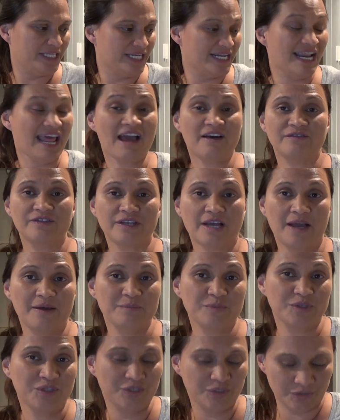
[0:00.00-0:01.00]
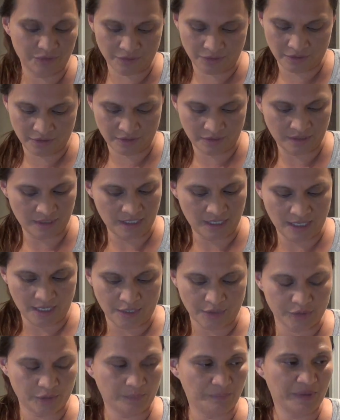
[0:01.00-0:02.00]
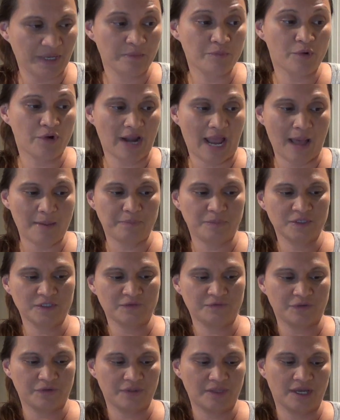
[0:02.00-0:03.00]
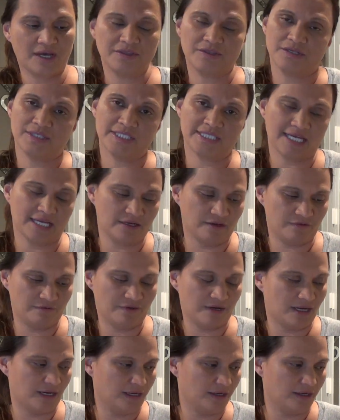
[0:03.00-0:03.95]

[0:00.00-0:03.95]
didn't have time to to pick more apples for the other set of